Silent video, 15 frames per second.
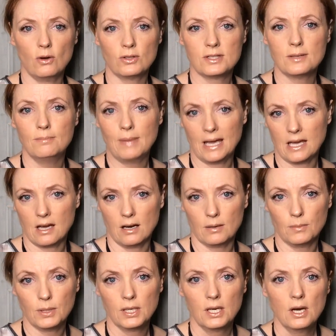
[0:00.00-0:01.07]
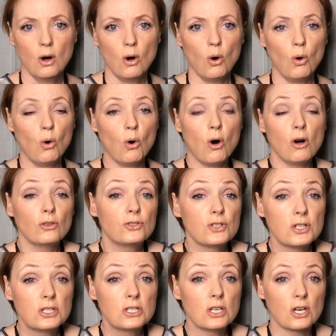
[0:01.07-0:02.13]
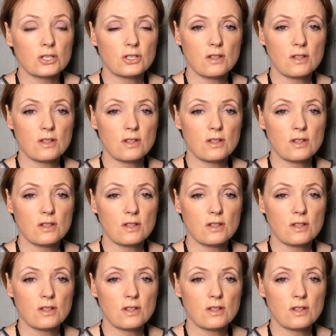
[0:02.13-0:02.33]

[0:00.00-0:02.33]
onto makeup or onto the dirt.